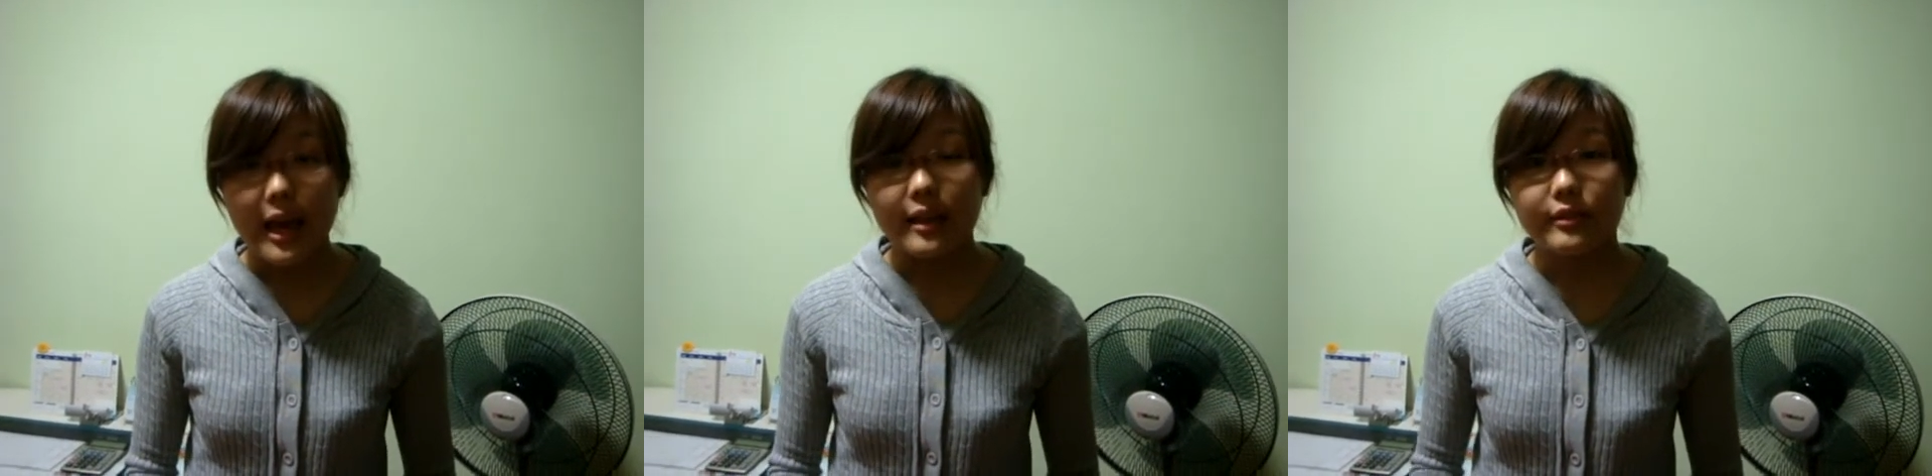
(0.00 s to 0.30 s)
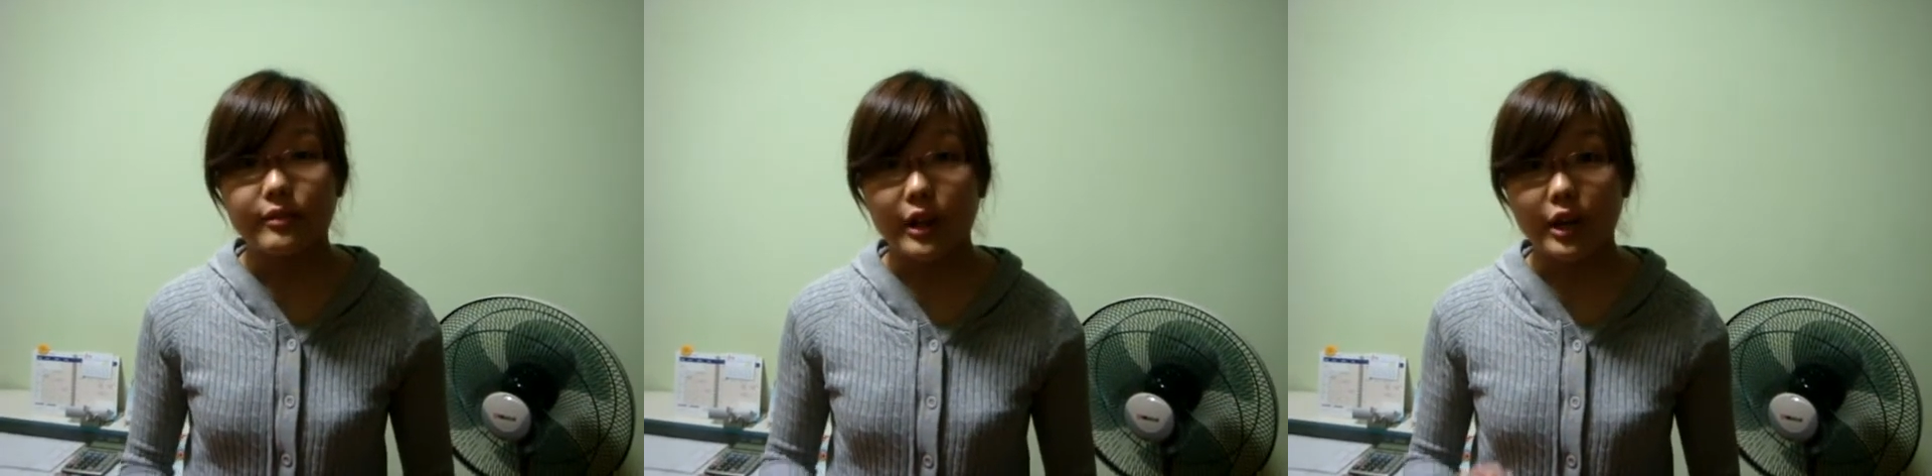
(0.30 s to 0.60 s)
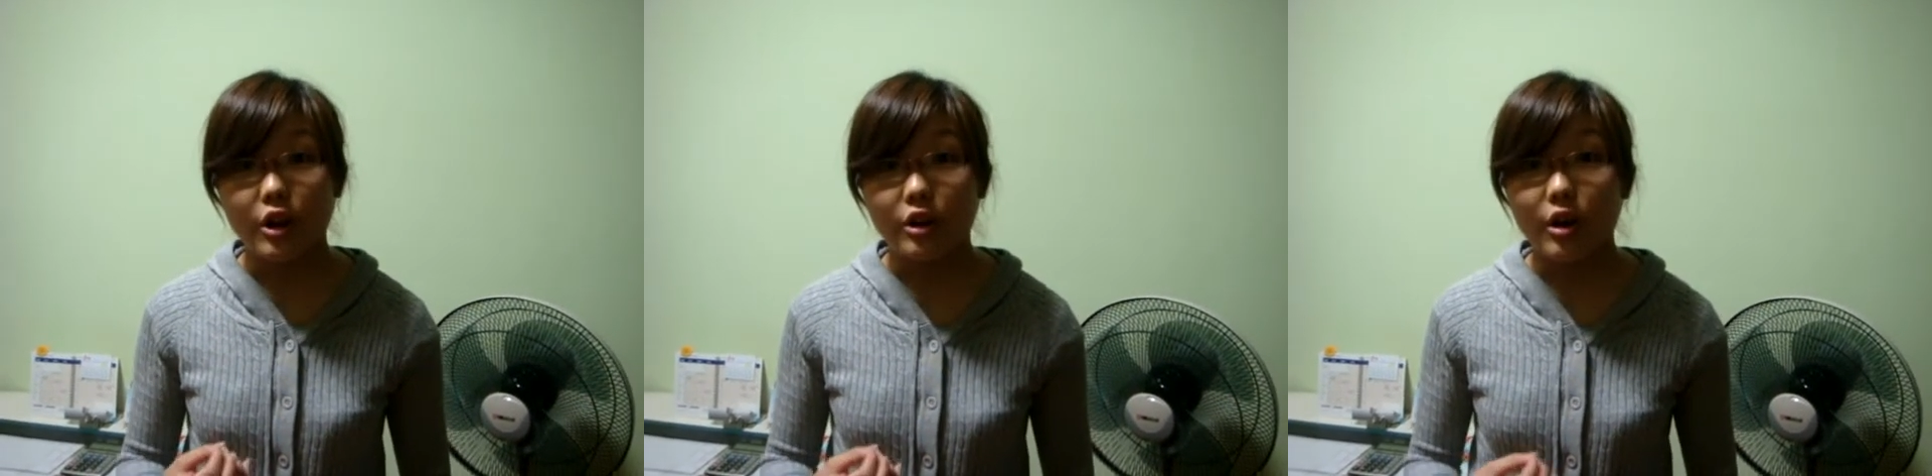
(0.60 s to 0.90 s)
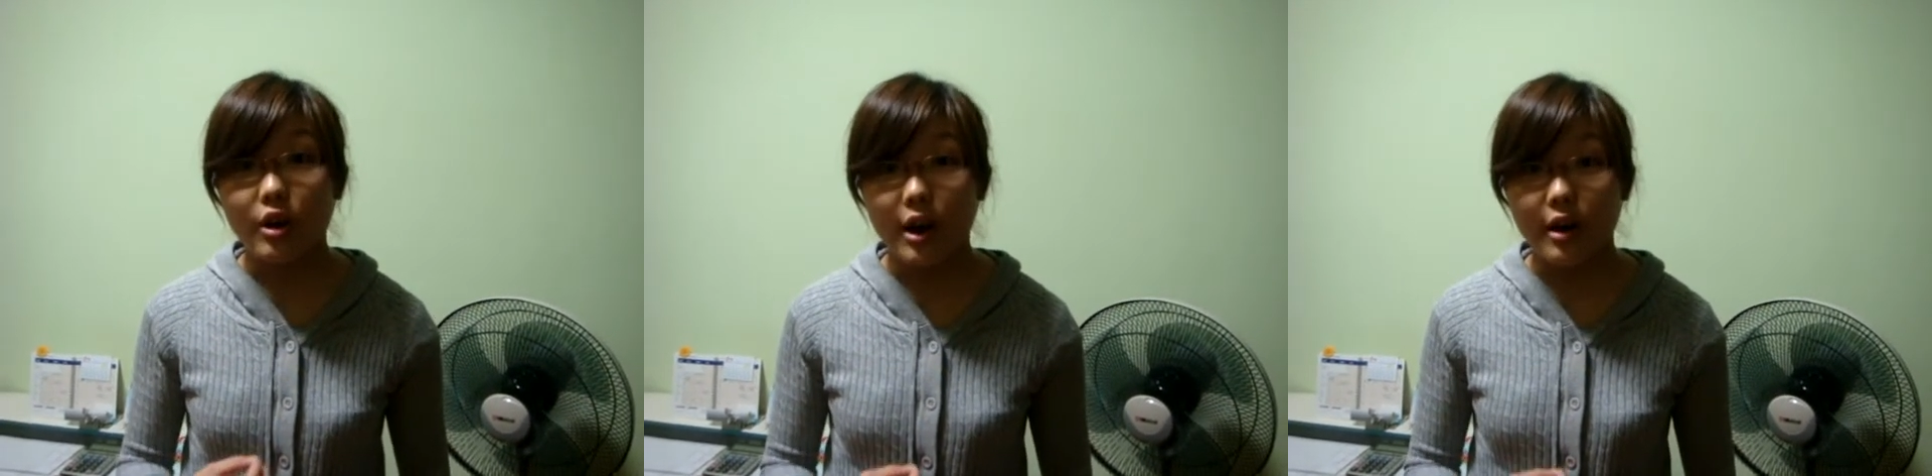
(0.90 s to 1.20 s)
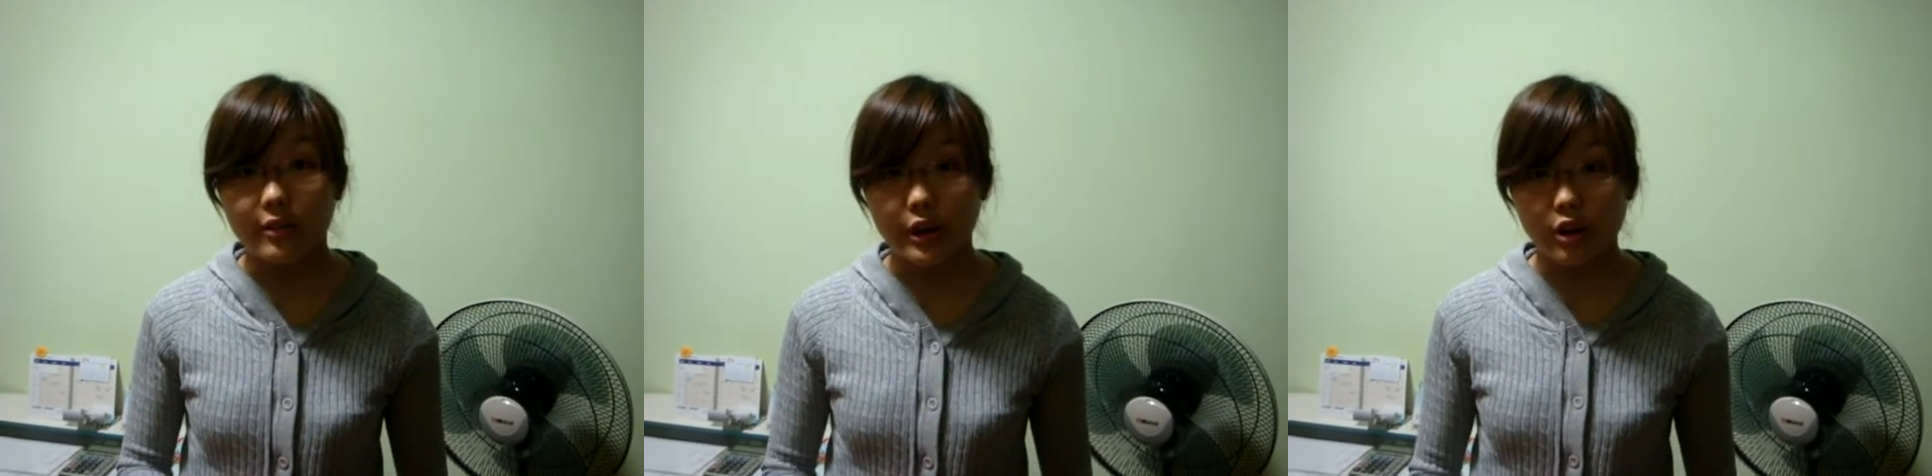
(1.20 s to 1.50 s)
and record all
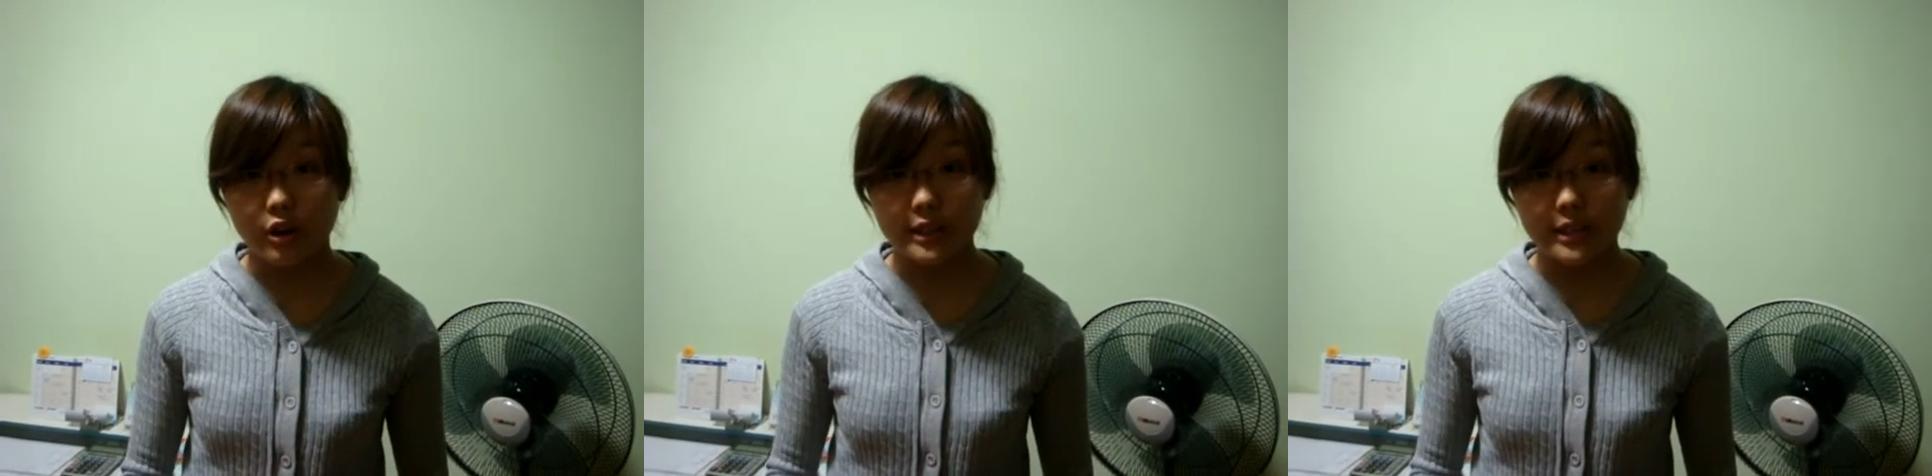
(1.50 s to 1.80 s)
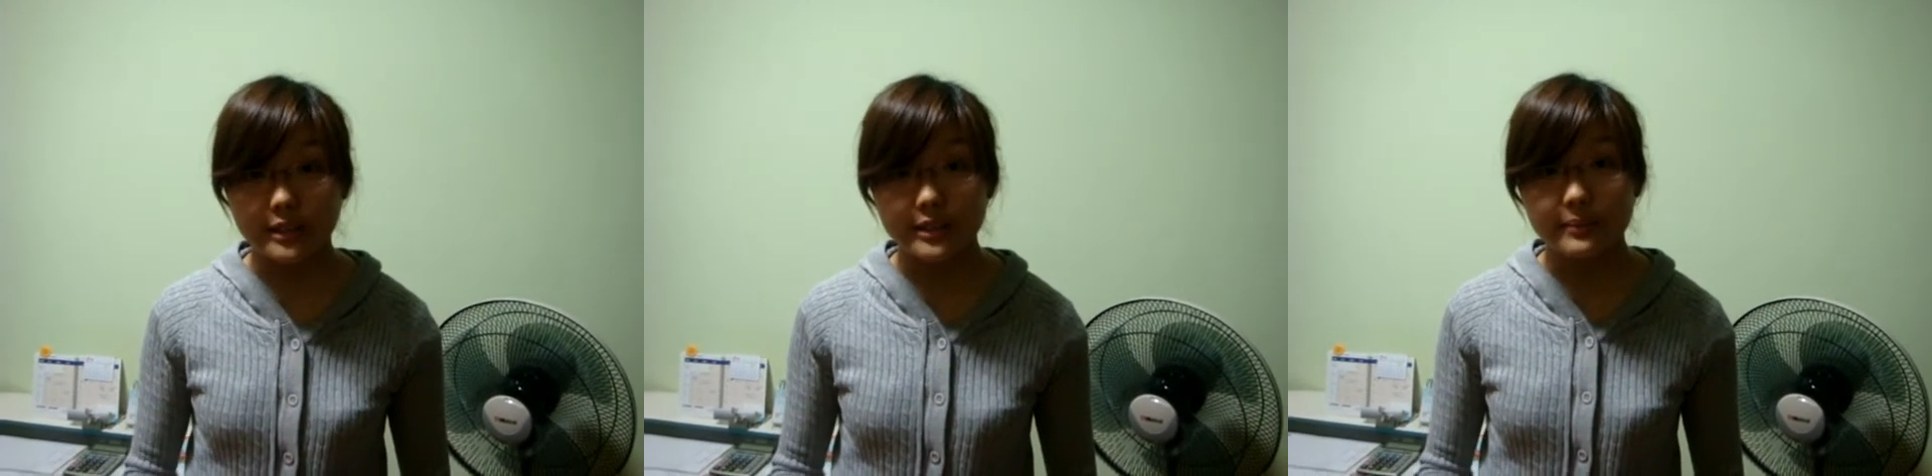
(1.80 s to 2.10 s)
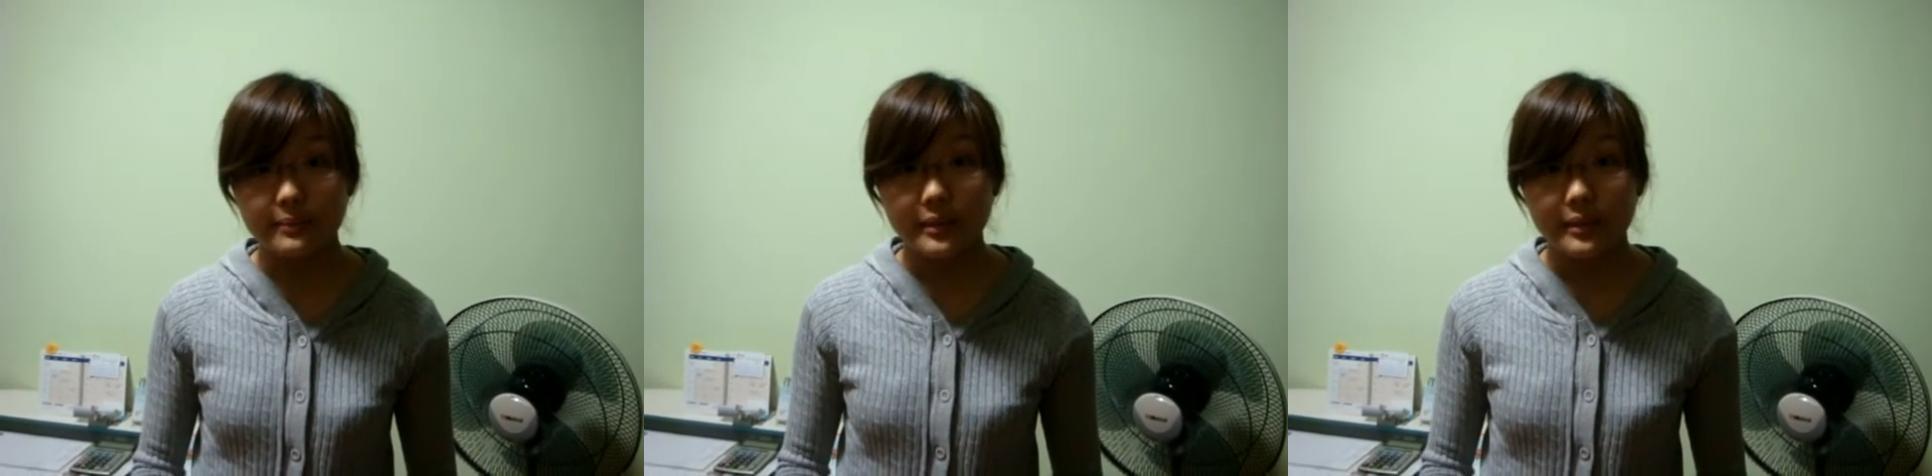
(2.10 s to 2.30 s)
our recordings.